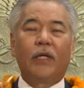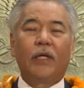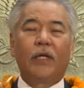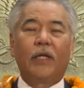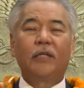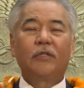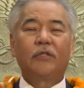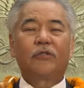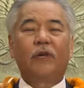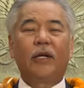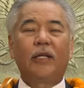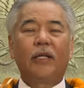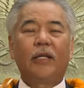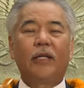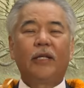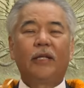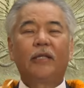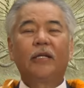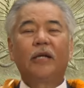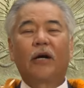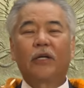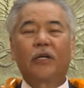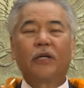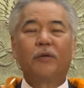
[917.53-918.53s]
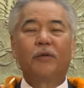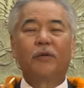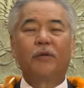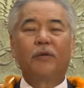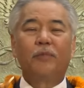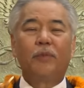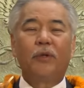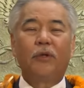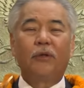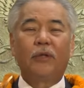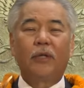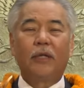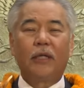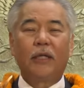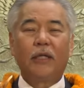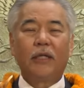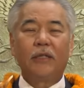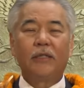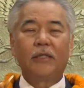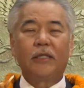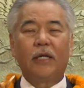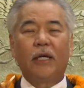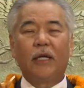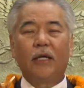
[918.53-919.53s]
We can strengthen our
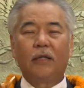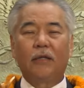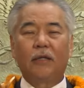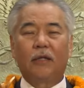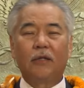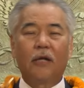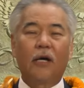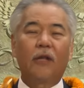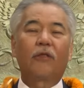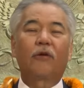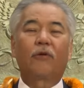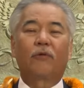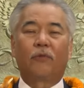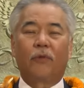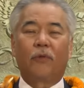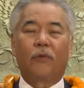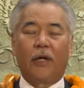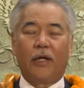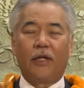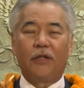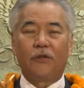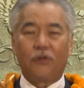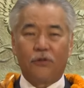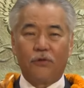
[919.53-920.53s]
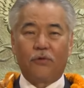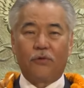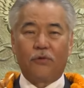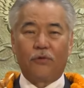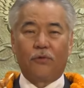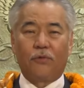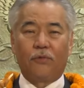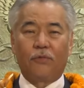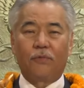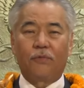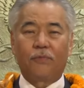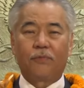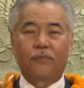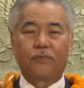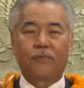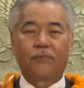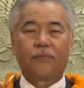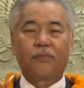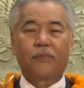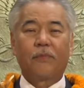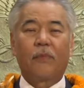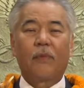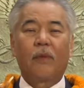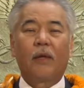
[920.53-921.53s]
communities in another way too.
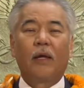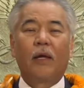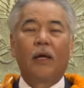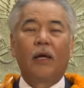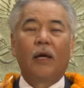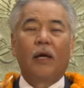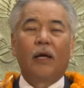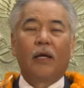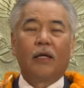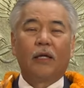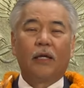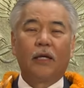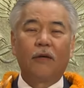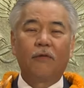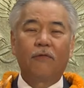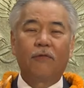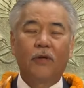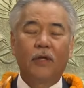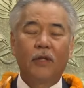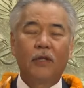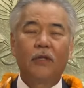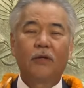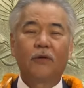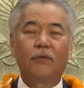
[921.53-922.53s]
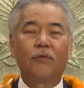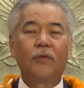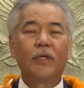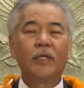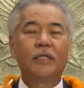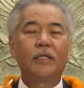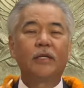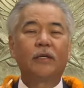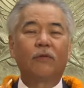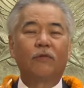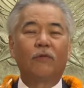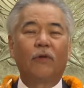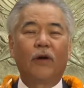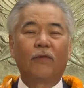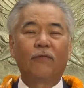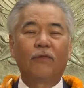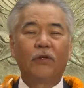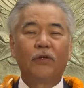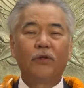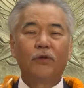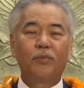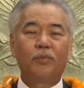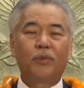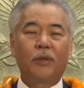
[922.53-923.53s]
Given the recent
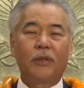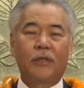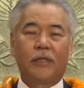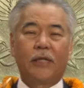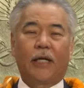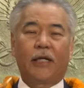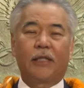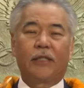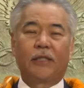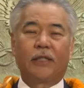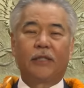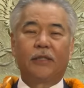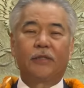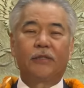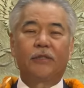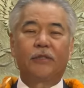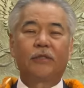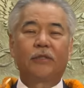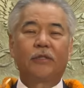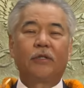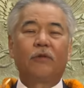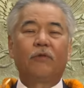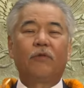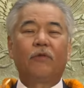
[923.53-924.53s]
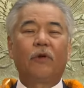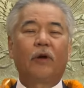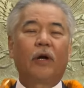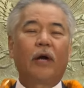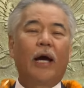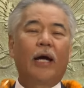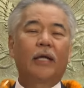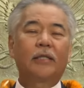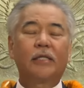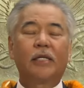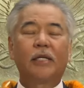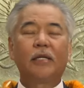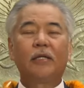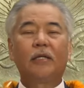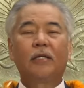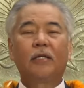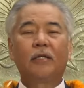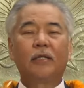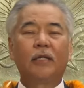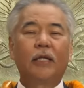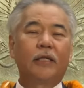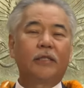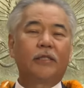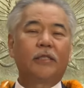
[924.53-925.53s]
revenue projections, we're asking
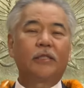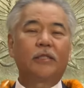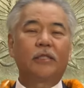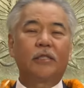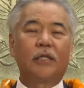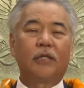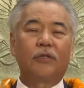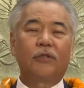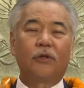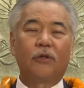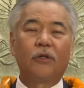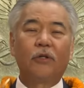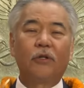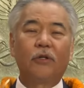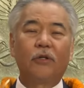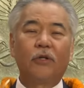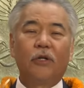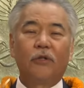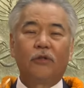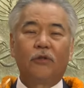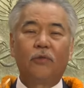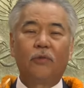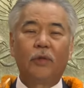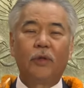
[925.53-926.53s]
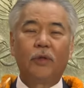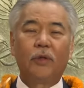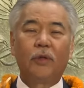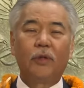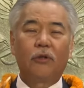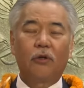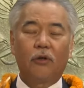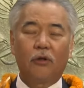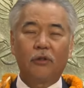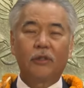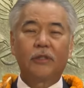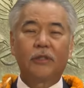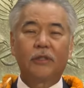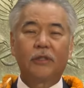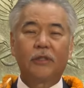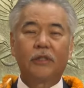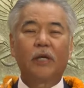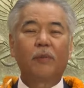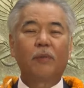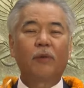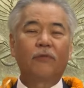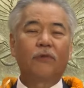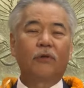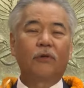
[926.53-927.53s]
the legislature to return
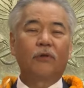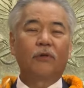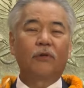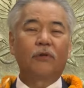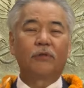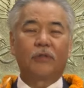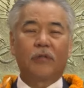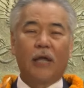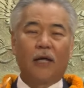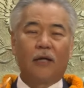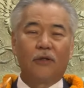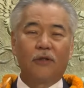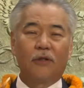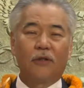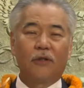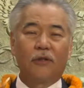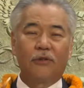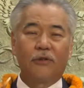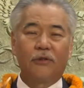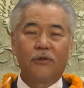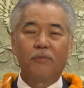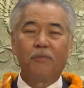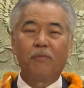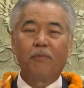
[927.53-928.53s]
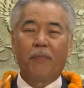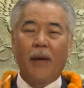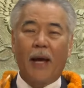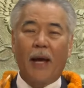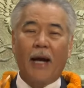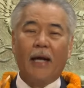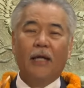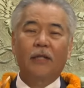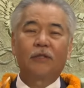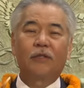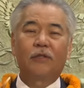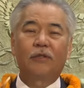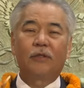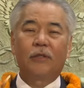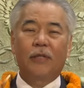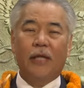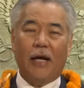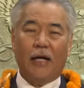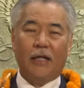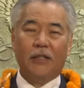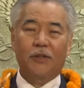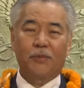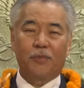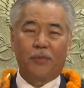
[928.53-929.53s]
some of those dollars back to
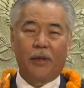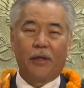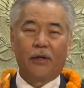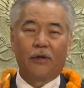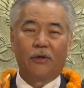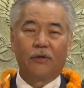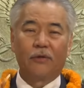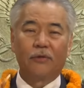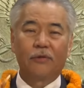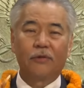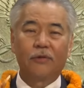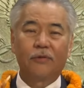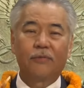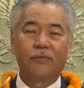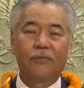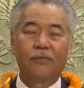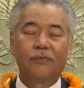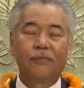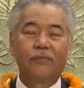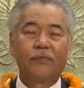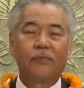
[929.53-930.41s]
taxpayers.